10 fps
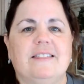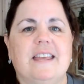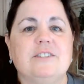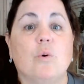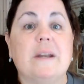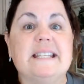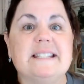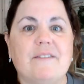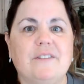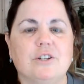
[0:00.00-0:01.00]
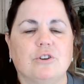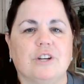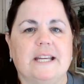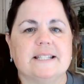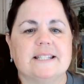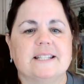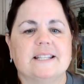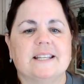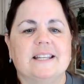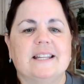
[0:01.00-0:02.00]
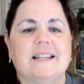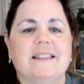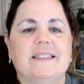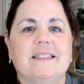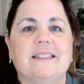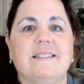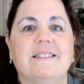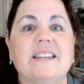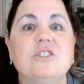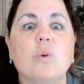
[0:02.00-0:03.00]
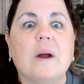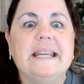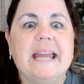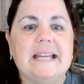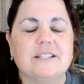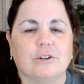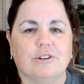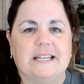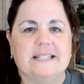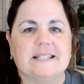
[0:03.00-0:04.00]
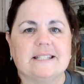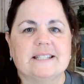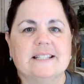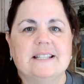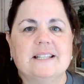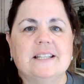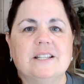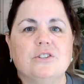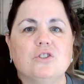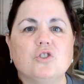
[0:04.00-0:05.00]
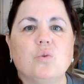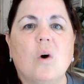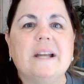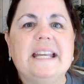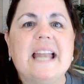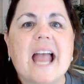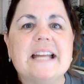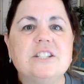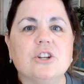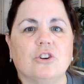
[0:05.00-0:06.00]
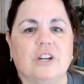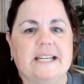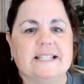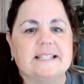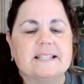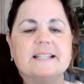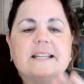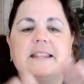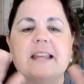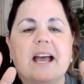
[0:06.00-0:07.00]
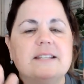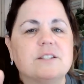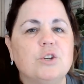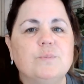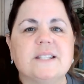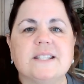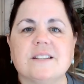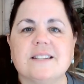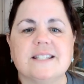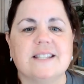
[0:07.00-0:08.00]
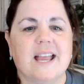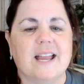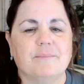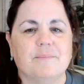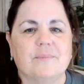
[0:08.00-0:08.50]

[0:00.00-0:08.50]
Then 27 degrees, then 28 degrees, 29 degrees. The ice cube's still the same.